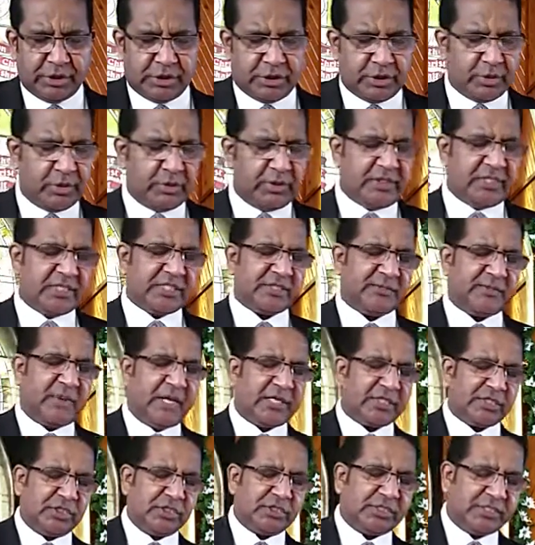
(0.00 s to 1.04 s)
during this
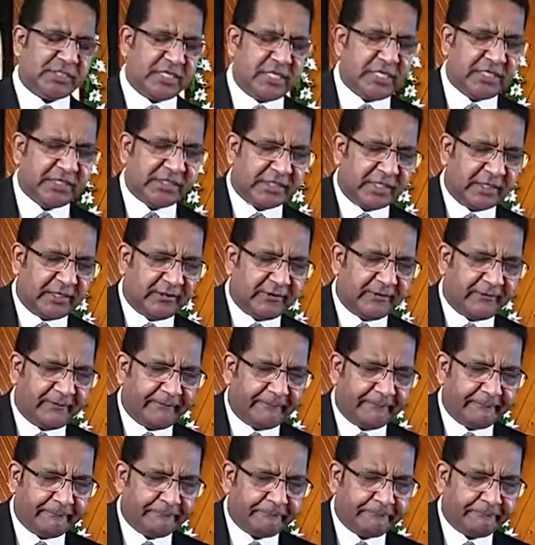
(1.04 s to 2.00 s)
special season.